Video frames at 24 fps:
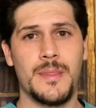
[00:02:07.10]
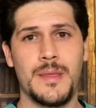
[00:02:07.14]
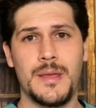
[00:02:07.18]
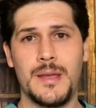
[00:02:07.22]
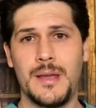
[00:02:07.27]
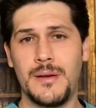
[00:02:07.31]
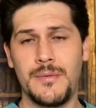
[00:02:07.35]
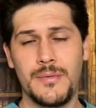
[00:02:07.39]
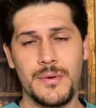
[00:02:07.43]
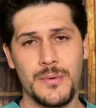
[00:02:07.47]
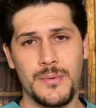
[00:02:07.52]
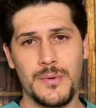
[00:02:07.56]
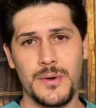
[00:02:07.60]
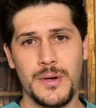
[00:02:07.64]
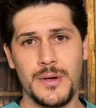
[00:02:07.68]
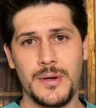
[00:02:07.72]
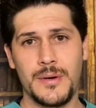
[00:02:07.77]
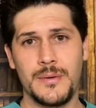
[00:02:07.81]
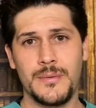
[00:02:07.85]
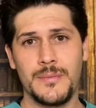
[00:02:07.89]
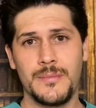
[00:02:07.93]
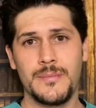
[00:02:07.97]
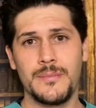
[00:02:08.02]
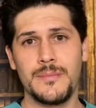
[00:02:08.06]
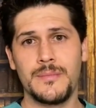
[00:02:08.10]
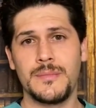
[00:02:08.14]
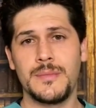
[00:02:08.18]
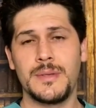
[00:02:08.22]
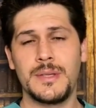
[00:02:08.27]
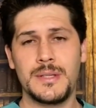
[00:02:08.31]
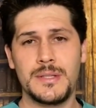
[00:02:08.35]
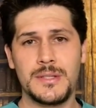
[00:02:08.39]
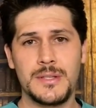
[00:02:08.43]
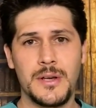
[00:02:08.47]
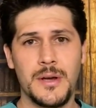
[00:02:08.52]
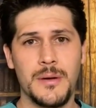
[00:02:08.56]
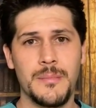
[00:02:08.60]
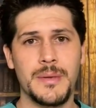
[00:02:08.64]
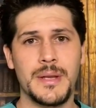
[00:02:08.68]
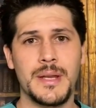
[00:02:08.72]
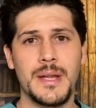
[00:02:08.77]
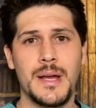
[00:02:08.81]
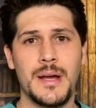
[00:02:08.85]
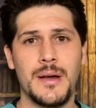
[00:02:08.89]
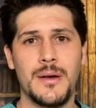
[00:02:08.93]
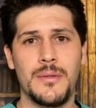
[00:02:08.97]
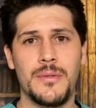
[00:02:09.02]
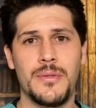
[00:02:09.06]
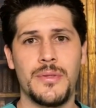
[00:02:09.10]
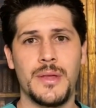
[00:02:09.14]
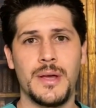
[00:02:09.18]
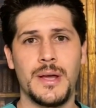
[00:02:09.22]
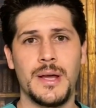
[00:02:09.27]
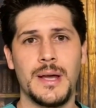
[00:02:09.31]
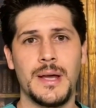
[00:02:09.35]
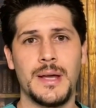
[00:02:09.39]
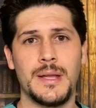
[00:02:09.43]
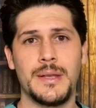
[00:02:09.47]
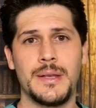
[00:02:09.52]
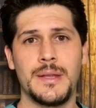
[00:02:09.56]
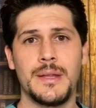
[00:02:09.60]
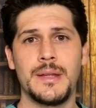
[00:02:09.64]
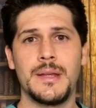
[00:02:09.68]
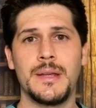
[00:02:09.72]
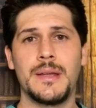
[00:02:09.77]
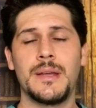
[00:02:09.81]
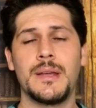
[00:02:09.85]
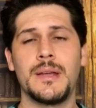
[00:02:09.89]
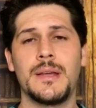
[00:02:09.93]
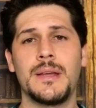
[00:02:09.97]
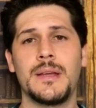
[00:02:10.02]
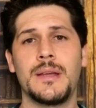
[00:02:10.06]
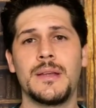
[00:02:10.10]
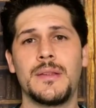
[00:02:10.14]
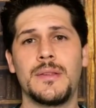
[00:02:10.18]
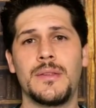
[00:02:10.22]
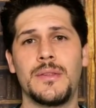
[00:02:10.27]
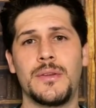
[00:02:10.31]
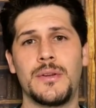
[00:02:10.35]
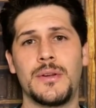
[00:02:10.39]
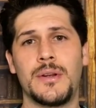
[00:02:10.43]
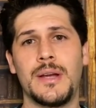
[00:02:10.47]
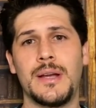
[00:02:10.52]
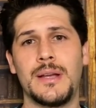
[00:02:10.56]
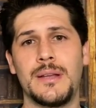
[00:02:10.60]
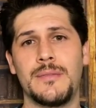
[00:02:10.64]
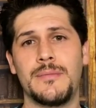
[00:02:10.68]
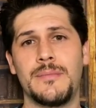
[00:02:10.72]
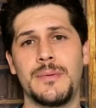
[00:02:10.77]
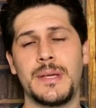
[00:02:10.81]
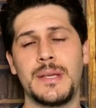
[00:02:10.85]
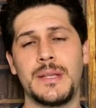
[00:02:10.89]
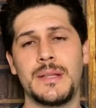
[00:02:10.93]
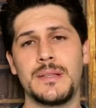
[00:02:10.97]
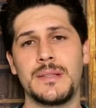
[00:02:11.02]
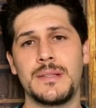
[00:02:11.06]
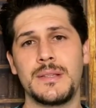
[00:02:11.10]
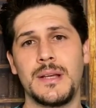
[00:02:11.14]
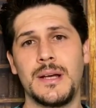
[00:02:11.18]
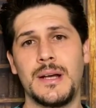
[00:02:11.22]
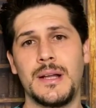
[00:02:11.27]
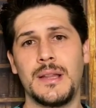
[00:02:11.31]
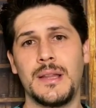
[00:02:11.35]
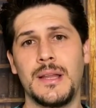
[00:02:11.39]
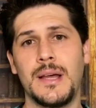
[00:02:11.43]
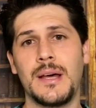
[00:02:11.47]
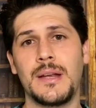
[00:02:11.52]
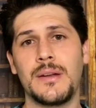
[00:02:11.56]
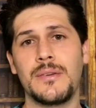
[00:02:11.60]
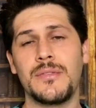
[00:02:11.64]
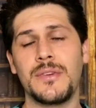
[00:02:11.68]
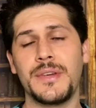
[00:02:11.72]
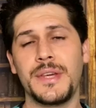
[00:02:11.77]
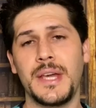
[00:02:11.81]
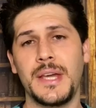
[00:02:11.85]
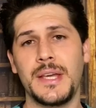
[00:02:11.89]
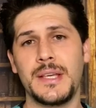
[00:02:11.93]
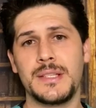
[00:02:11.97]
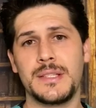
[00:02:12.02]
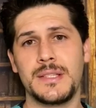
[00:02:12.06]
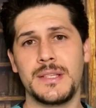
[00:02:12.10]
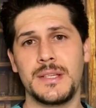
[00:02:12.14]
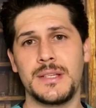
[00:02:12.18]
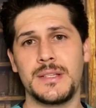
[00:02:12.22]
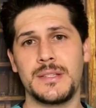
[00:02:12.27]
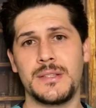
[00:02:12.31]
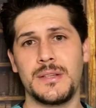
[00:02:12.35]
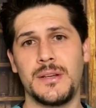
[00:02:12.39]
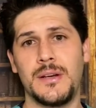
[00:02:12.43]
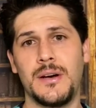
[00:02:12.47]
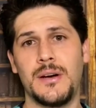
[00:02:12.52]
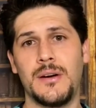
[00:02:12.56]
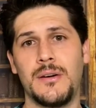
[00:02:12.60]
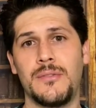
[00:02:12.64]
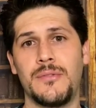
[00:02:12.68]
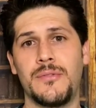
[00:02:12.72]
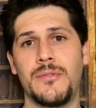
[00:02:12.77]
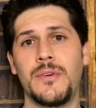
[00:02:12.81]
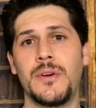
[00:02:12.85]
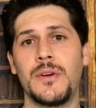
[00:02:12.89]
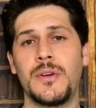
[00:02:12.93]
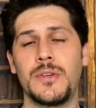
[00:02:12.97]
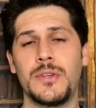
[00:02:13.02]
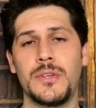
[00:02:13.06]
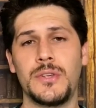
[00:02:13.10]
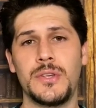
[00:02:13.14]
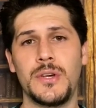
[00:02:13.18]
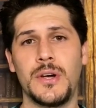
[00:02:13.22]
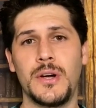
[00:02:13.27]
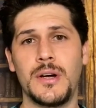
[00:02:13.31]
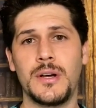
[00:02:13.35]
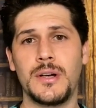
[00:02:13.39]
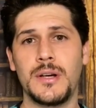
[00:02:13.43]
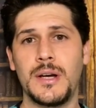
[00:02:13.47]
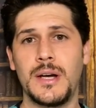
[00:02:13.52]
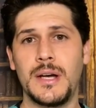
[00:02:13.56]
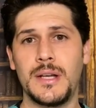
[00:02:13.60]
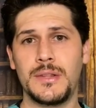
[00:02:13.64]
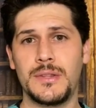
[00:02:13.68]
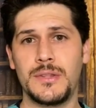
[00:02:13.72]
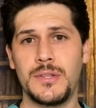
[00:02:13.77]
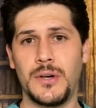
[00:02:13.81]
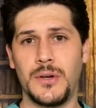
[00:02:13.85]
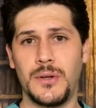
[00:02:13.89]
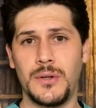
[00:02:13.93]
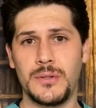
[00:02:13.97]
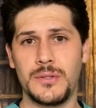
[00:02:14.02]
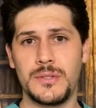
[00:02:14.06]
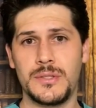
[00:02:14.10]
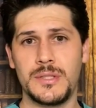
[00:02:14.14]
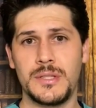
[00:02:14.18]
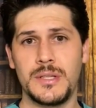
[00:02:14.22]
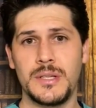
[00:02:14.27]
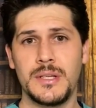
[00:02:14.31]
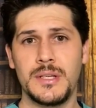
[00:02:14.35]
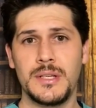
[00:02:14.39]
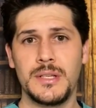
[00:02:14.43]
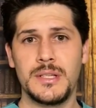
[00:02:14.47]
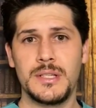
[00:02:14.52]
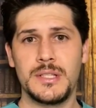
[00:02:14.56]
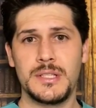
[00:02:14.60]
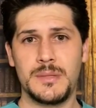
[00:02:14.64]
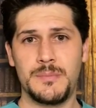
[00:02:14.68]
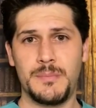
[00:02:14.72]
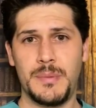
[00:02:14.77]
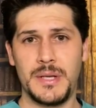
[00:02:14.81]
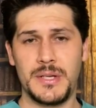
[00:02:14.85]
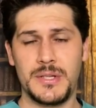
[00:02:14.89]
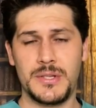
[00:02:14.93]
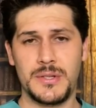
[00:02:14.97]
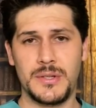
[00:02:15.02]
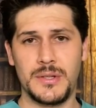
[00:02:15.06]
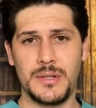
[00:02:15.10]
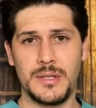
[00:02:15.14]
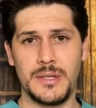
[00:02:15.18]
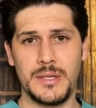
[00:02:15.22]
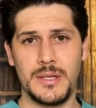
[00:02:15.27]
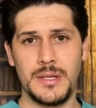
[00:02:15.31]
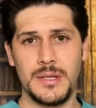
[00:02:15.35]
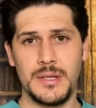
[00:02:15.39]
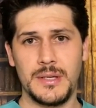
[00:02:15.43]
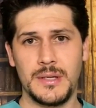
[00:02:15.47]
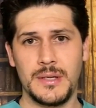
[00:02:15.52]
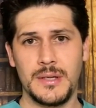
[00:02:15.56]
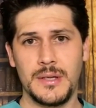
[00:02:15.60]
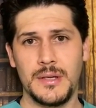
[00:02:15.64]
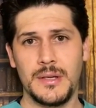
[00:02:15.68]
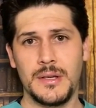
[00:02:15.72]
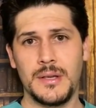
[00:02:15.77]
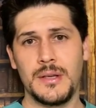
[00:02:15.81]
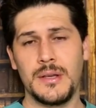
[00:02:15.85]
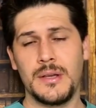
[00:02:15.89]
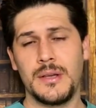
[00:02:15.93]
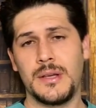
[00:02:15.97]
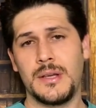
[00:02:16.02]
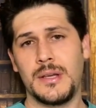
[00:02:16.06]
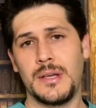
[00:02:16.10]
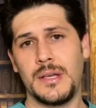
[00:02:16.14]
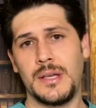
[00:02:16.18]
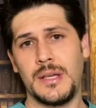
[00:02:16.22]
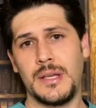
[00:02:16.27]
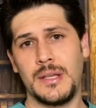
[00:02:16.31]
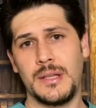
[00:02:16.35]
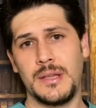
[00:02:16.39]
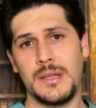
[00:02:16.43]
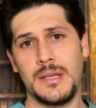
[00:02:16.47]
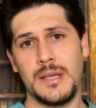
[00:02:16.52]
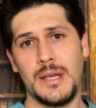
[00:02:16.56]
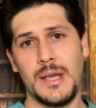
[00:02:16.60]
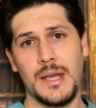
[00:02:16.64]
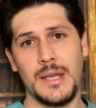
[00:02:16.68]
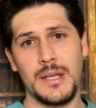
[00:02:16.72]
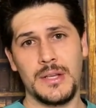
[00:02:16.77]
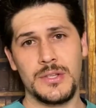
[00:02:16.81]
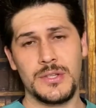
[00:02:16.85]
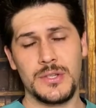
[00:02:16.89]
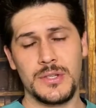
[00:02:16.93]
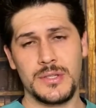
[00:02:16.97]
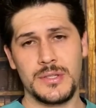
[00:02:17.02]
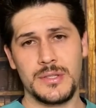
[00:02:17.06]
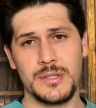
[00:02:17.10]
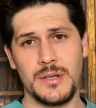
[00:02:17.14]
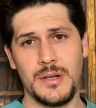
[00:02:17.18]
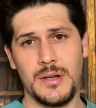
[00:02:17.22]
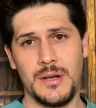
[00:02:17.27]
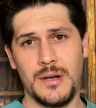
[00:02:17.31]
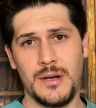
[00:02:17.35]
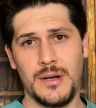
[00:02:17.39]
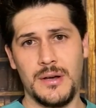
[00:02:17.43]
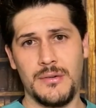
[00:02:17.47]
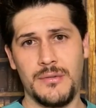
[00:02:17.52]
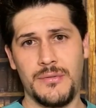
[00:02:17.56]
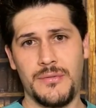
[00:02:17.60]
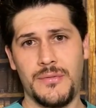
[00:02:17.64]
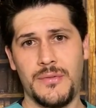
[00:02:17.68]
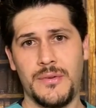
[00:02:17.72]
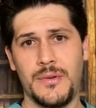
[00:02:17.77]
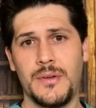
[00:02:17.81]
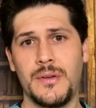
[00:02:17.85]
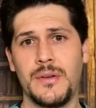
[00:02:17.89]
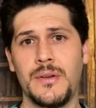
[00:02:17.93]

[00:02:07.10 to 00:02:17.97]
everywhere is coming out that there have been a lot of cases of young adults, especially in the ages of